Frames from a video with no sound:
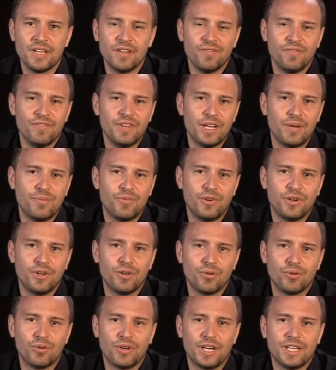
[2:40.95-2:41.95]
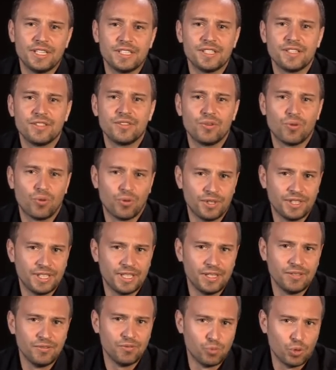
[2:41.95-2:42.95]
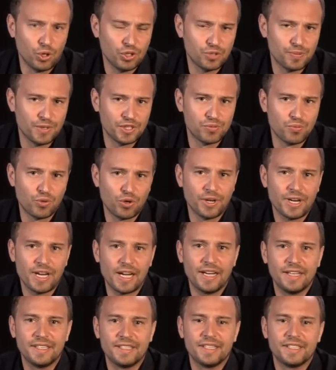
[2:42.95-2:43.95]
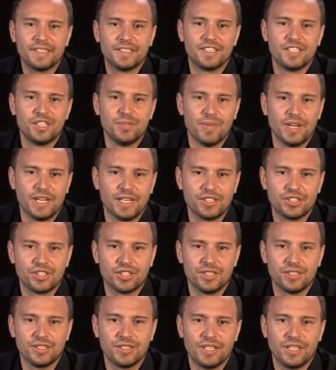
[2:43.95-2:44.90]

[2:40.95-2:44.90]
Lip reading: VMware Horizon or the Workspace ONE Identity Manager.